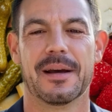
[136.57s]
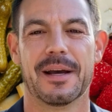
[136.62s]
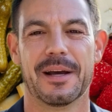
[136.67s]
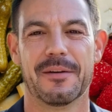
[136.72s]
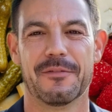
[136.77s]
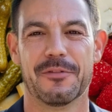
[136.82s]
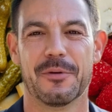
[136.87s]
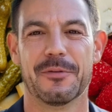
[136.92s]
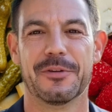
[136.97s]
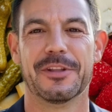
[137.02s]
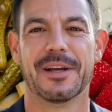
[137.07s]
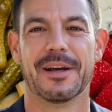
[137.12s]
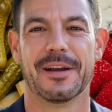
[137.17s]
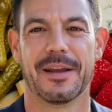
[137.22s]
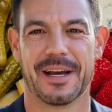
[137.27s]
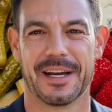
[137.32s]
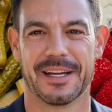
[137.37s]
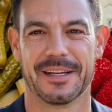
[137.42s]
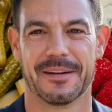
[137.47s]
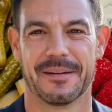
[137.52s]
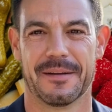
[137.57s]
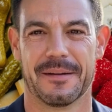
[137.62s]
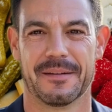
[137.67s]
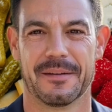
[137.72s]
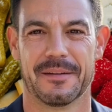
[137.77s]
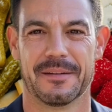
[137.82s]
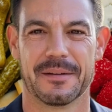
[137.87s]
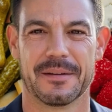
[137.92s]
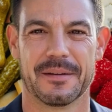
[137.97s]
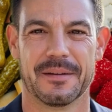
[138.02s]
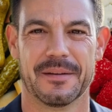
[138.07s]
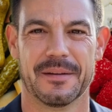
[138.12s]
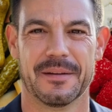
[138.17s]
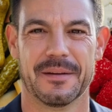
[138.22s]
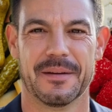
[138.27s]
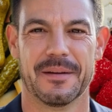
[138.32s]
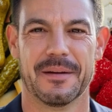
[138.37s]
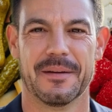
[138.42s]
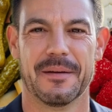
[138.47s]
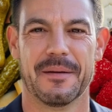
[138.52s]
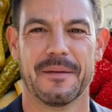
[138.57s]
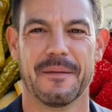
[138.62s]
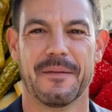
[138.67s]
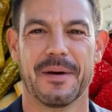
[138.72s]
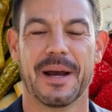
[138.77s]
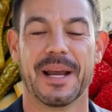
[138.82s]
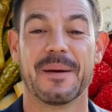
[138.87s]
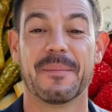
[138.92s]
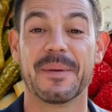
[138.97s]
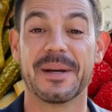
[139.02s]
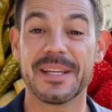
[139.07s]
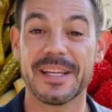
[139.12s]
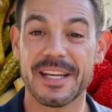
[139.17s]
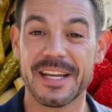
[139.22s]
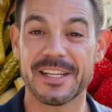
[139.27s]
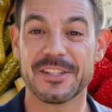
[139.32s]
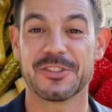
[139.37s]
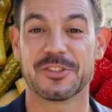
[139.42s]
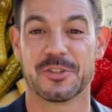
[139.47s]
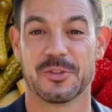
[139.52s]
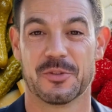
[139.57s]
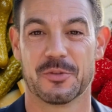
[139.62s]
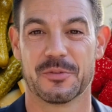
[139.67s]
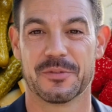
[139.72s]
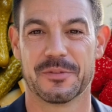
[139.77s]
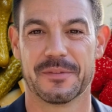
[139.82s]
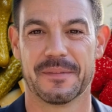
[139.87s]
and from sunlight. Vitamin K2,